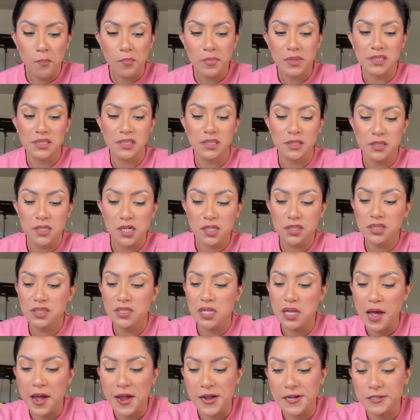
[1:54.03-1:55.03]
It looks
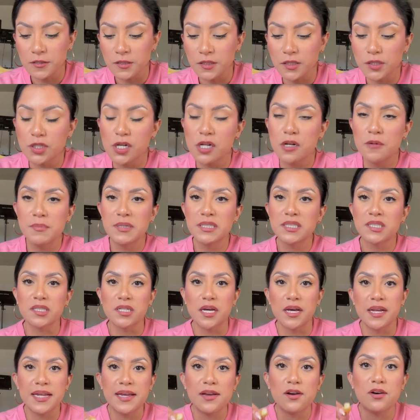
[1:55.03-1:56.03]
like it's gonna be
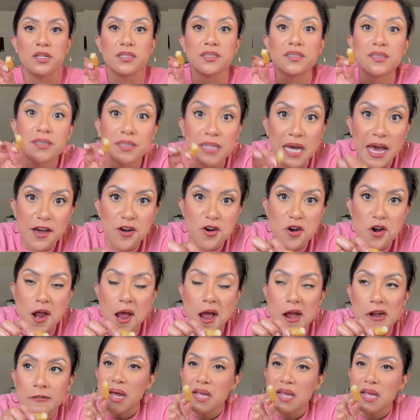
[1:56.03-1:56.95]
sunny on Saturday.